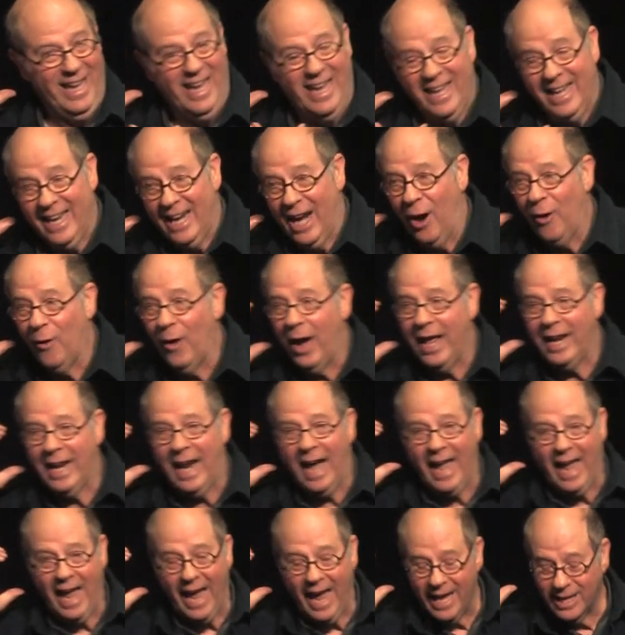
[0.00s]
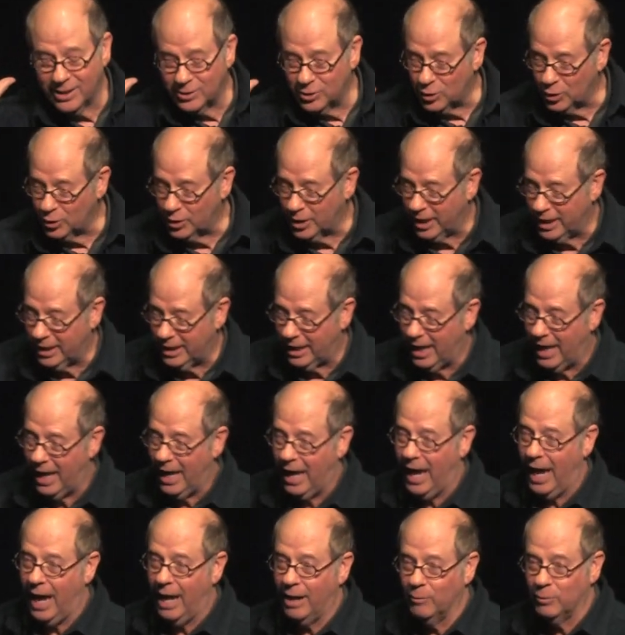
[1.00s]
you know, and I answered it
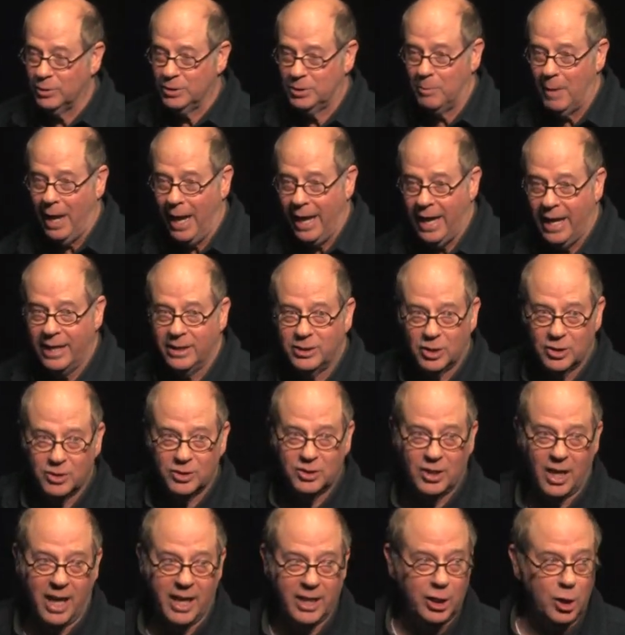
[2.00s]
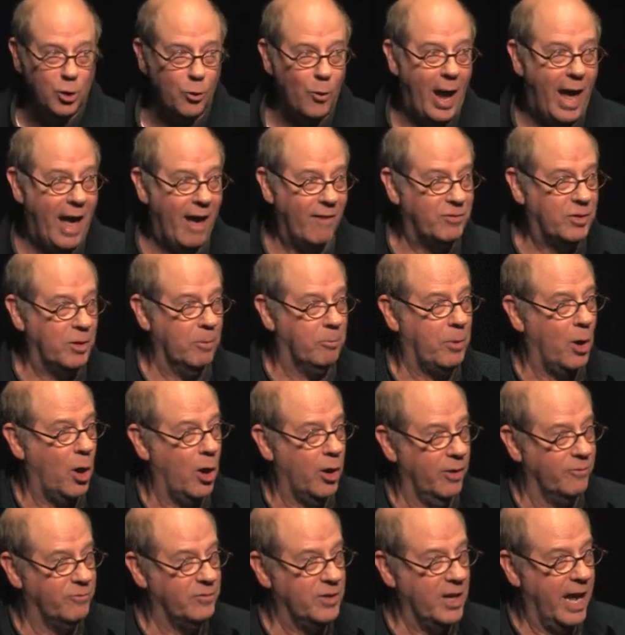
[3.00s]
and it was my agent saying, You have the
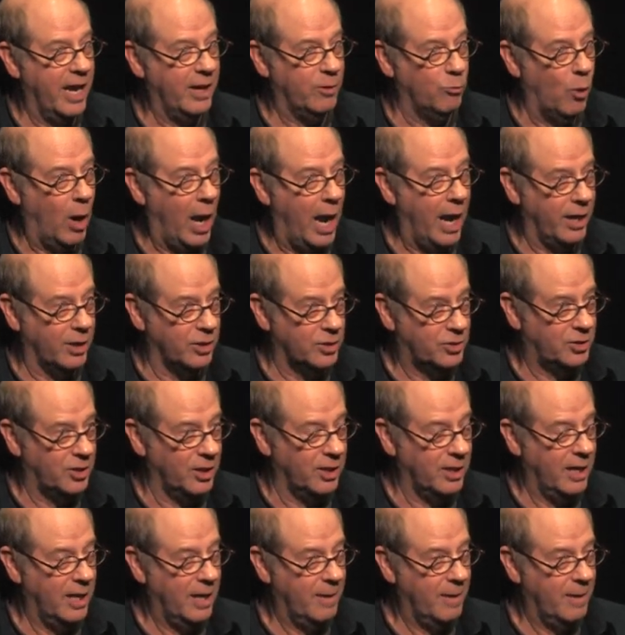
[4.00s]
part of Ned Ryerson.